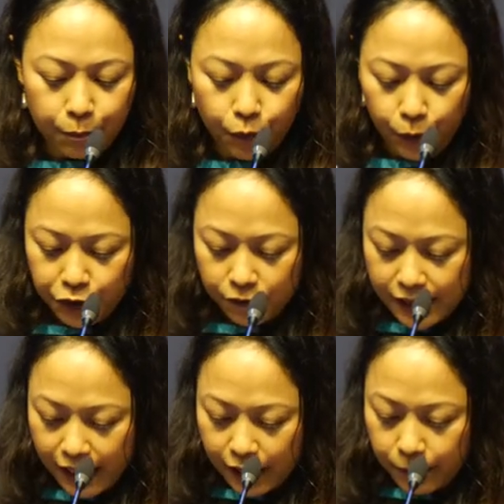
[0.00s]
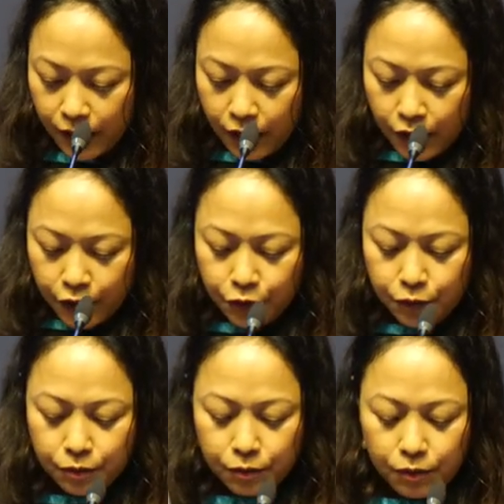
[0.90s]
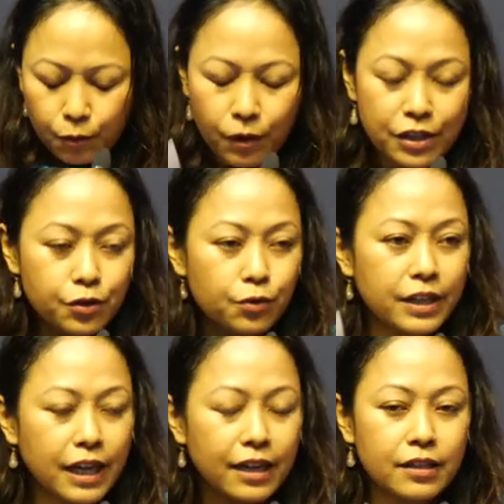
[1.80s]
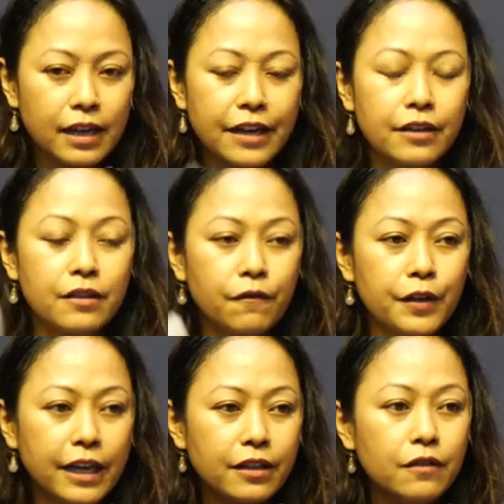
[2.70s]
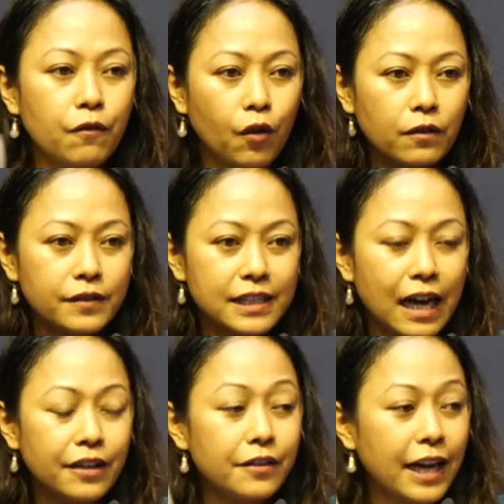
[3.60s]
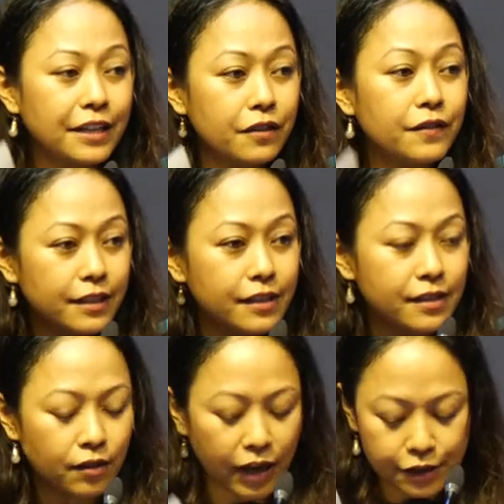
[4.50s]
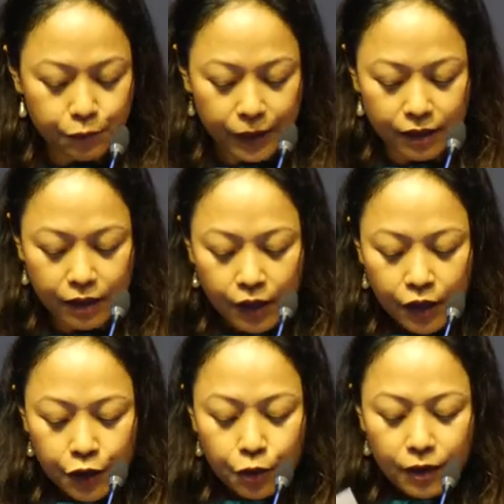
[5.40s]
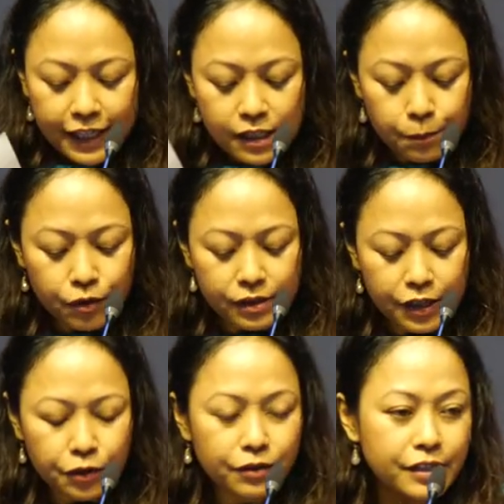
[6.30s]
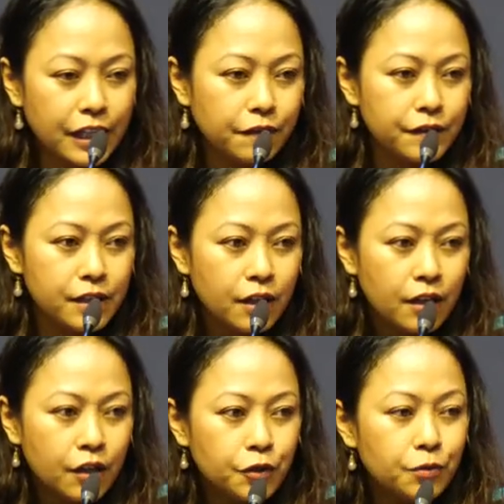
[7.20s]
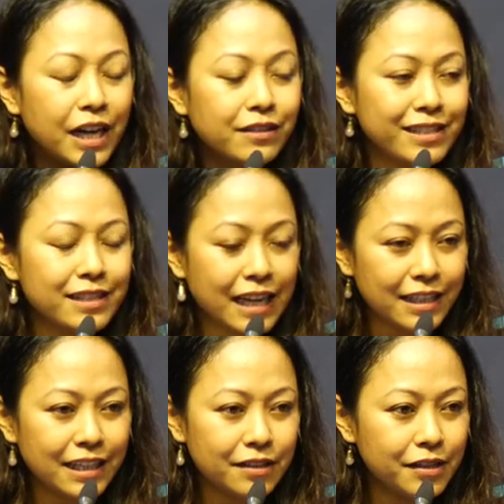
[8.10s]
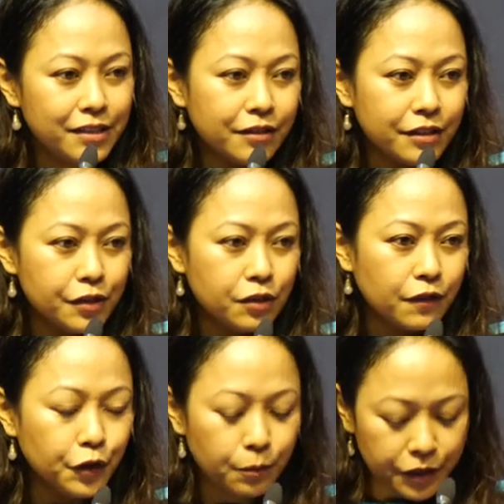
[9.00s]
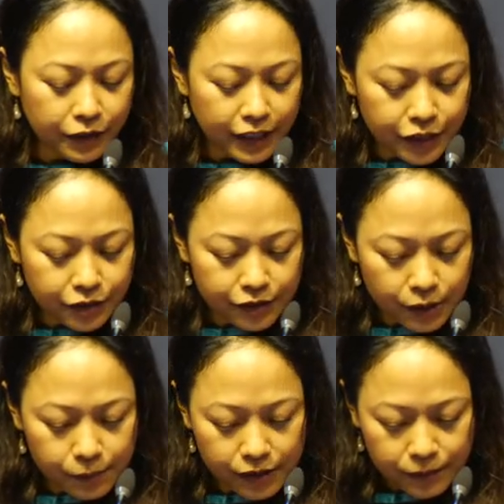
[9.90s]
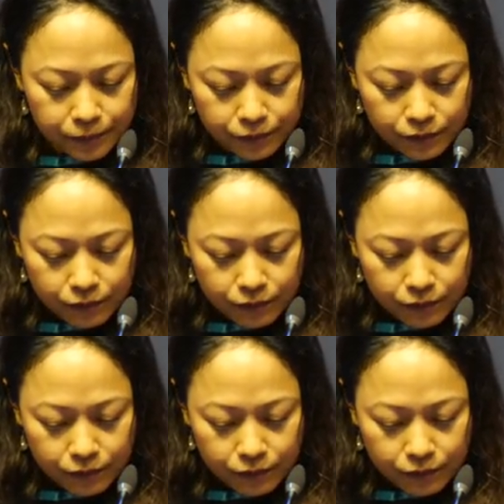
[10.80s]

point of time, once you get involved in other activities as well, you're exposing yourselves to understanding the nitty-gritty of human relationships,